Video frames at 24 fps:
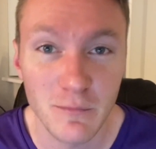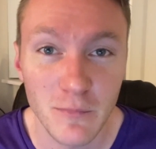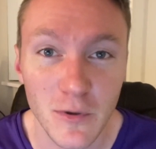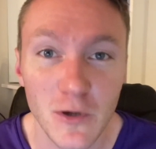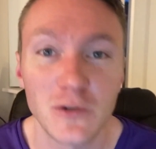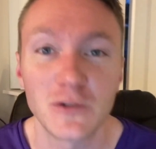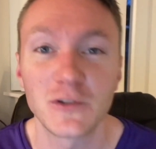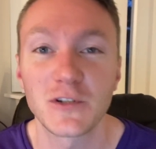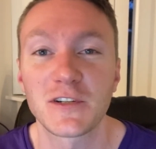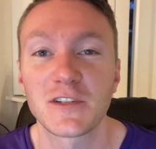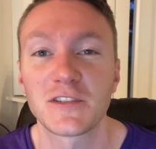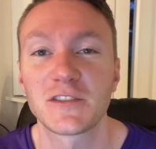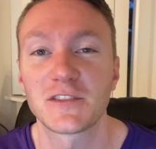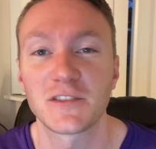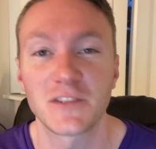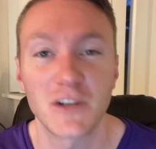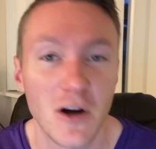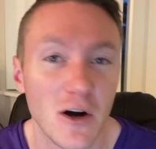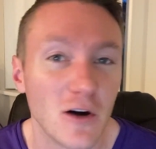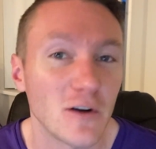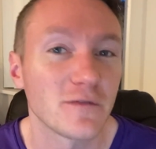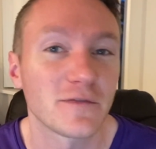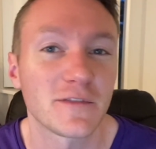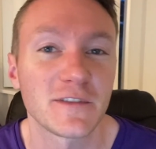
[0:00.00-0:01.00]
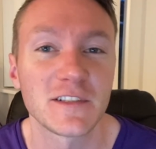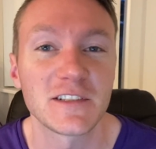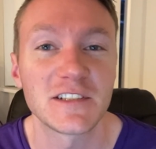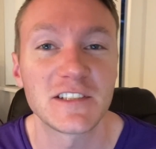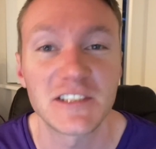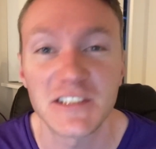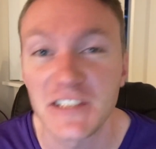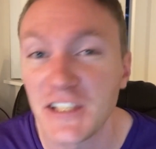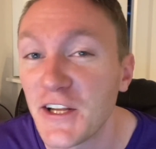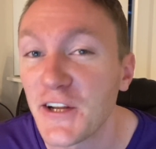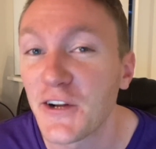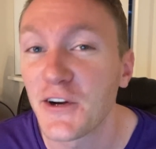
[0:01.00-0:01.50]
bowlers, golfers,
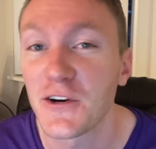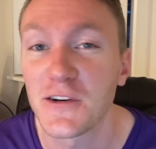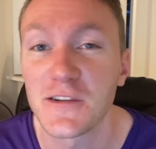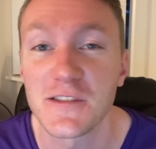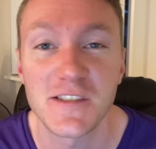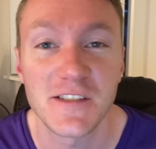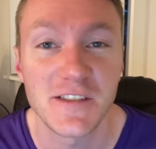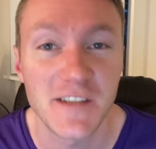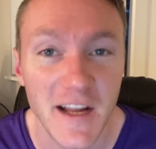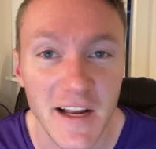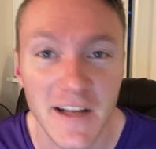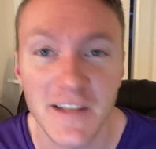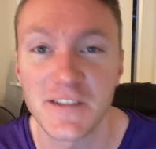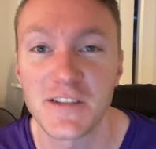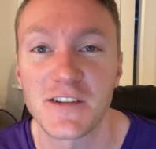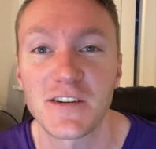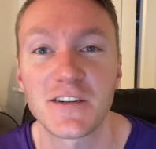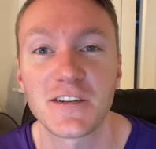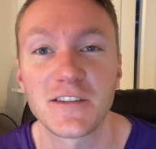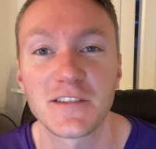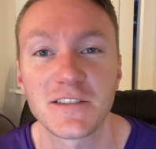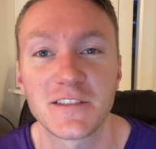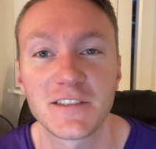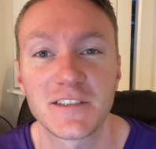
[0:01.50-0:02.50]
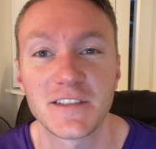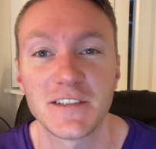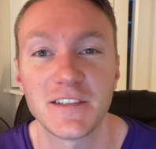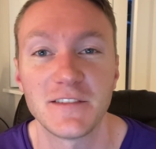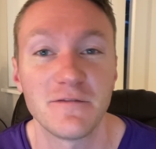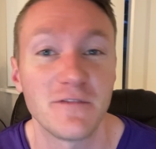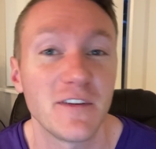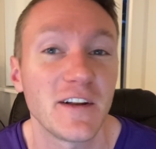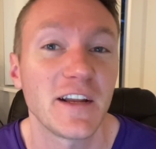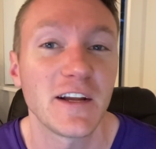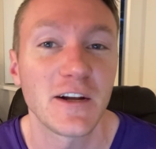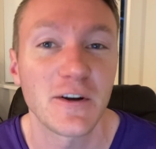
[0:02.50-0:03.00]
singers, dancers, and
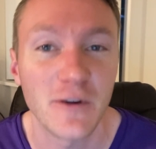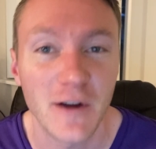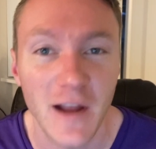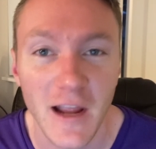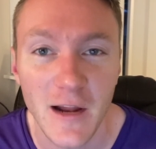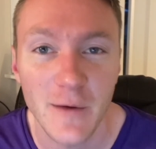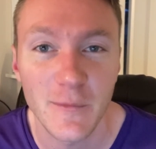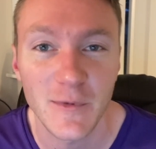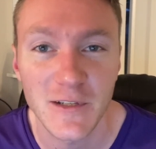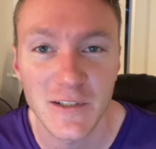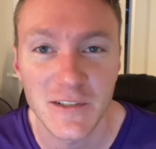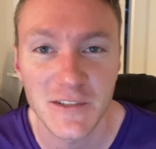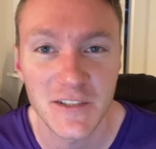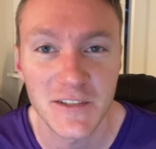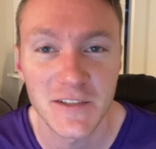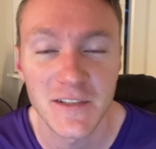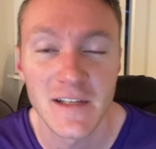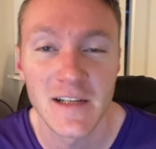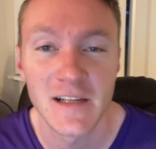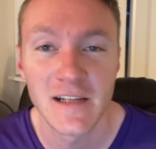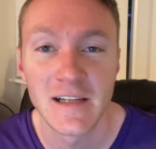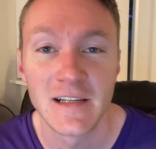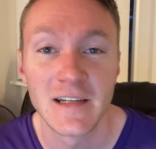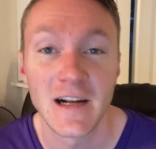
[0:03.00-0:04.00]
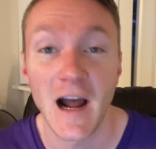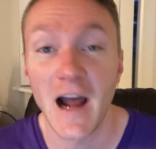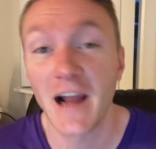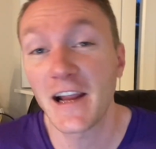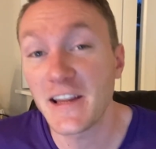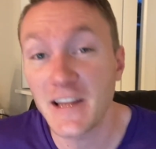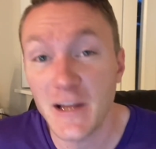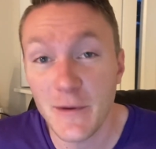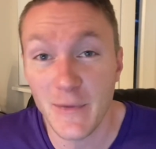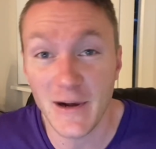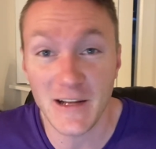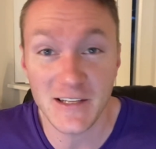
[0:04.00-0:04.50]
video gamers. I can
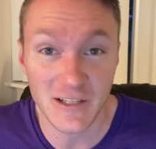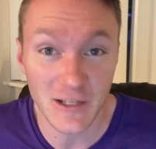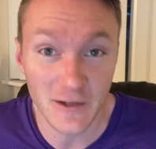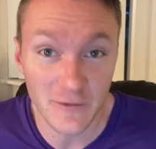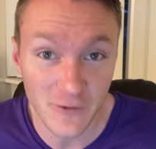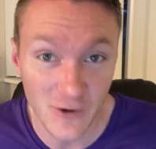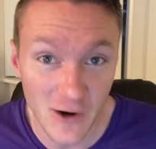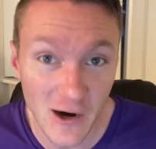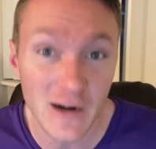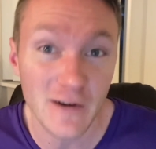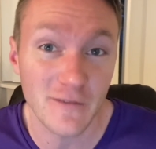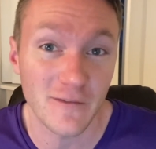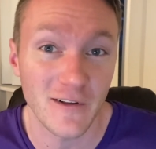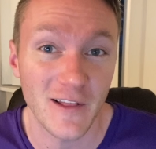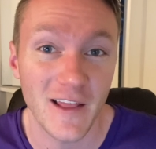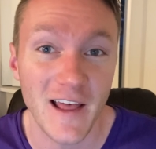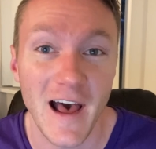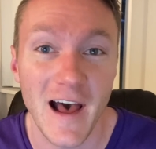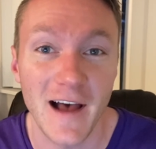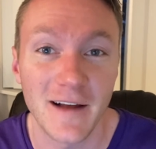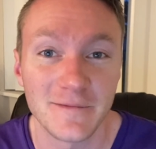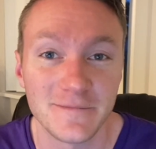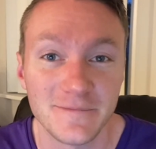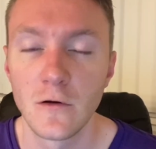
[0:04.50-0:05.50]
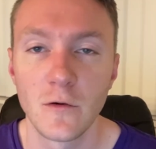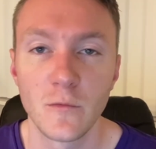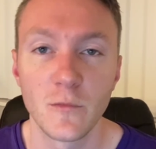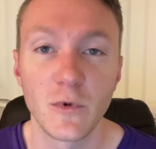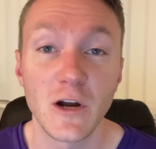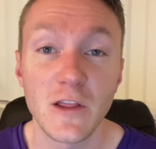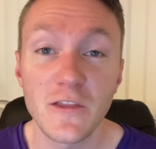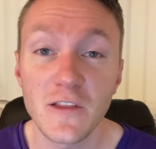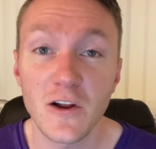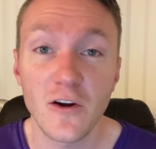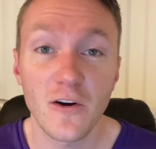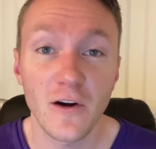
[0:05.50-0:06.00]
give myself credit for that. But
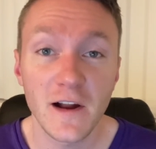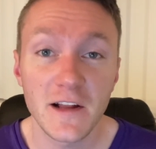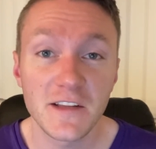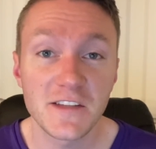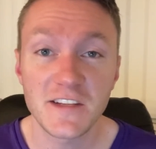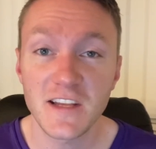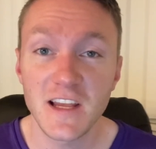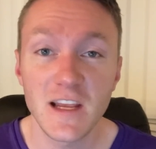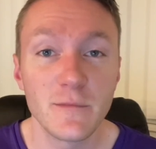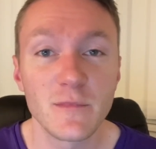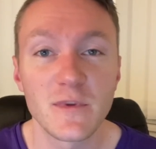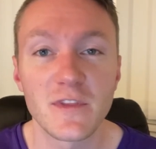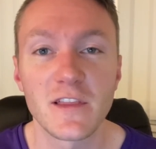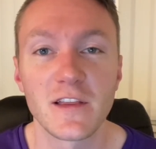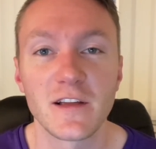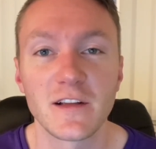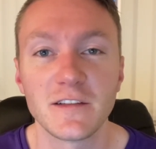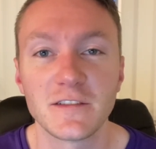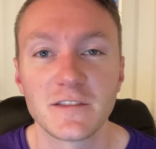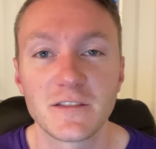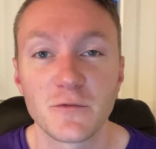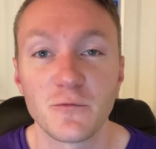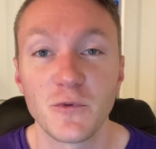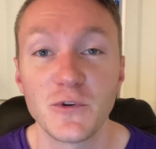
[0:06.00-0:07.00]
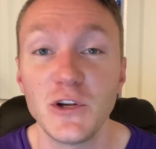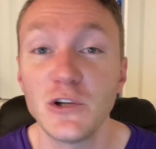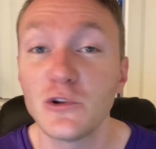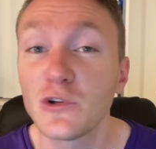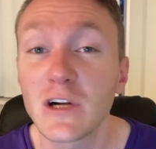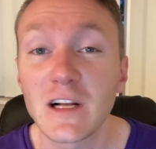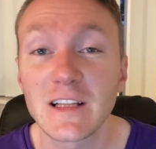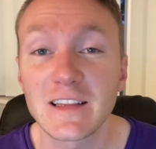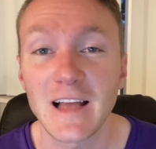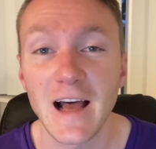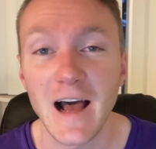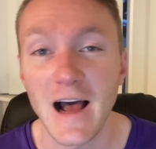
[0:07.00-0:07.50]
in the grand scheme of things, when you
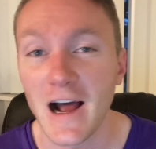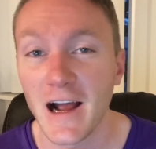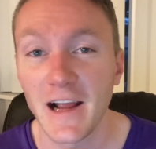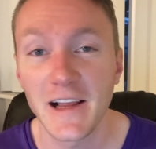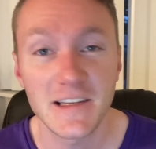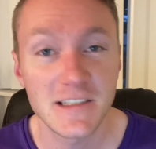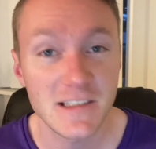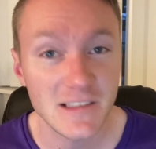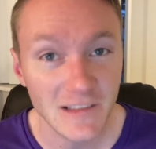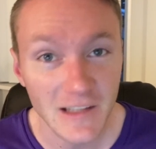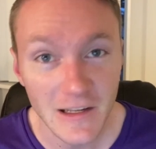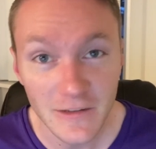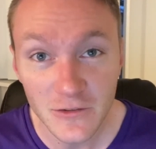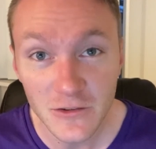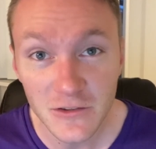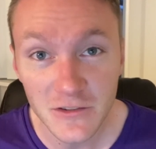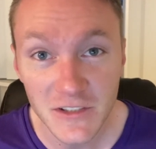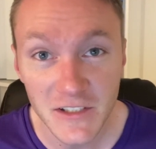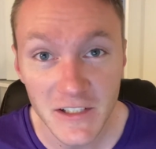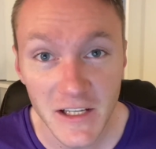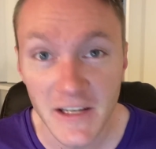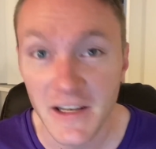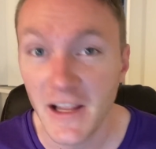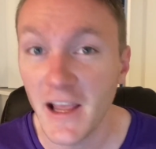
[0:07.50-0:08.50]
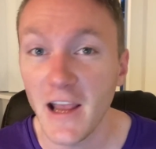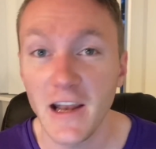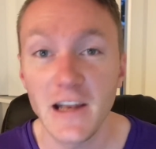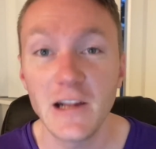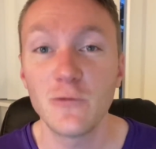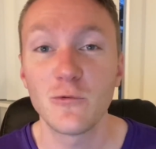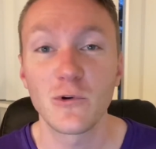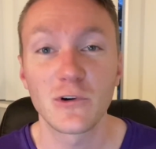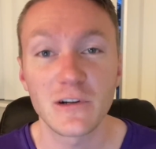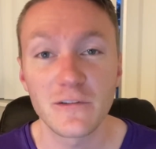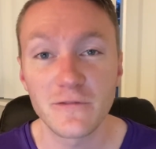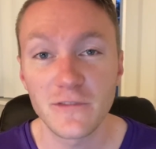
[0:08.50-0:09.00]
look at the highest levels in any
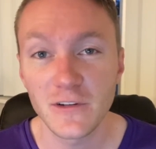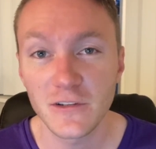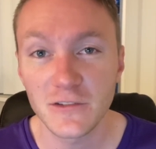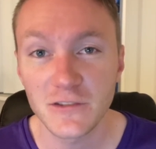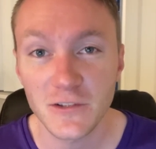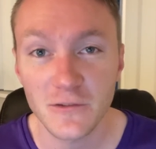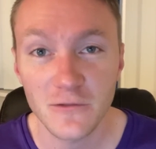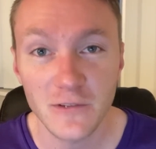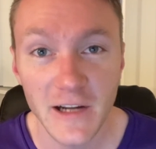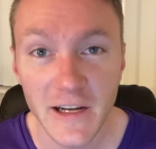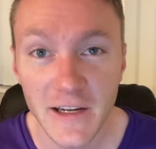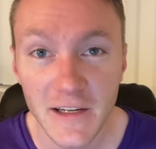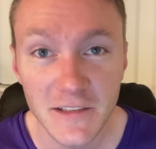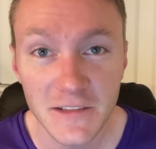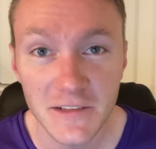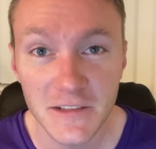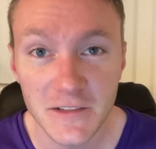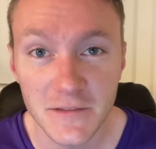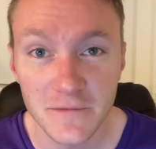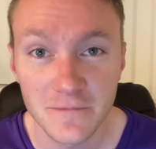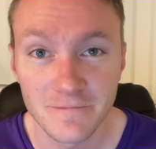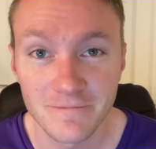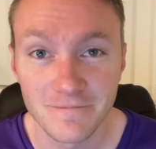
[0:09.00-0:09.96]
one of those arenas,